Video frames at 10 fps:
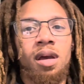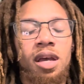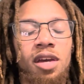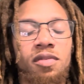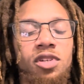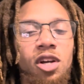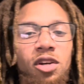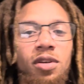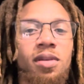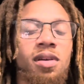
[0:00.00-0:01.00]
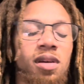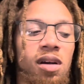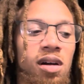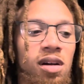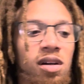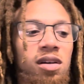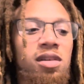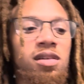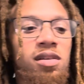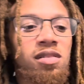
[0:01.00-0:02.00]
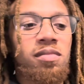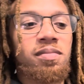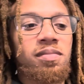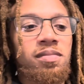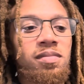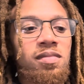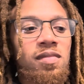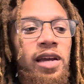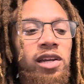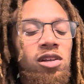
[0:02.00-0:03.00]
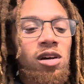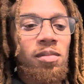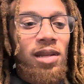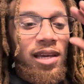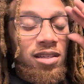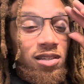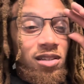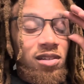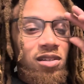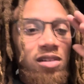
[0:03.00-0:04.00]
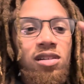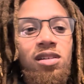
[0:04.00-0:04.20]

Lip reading: In return, I ended up letting